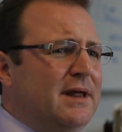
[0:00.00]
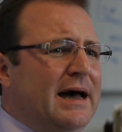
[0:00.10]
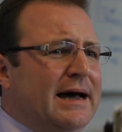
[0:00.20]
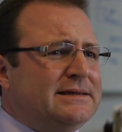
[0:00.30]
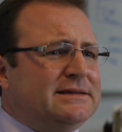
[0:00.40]

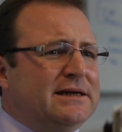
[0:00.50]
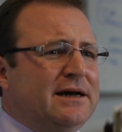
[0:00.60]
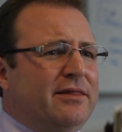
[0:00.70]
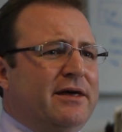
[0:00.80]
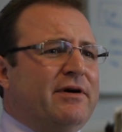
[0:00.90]
and
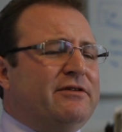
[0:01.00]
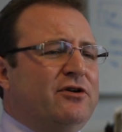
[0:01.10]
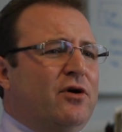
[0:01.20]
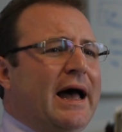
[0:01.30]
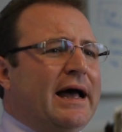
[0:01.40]
they've actually
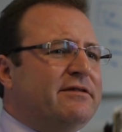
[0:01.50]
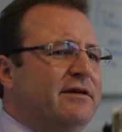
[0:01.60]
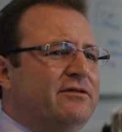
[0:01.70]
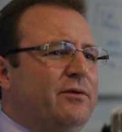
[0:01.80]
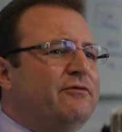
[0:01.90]
got
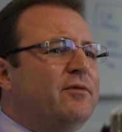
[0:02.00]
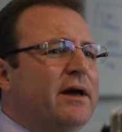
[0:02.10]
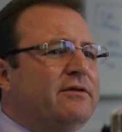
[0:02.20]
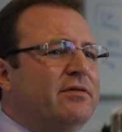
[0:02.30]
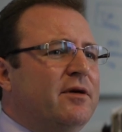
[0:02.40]
access to
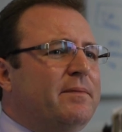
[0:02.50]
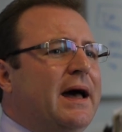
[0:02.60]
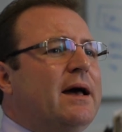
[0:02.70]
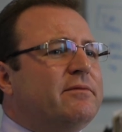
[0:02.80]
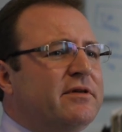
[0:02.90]
information that
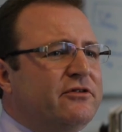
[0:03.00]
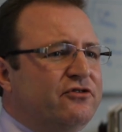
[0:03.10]
perhaps they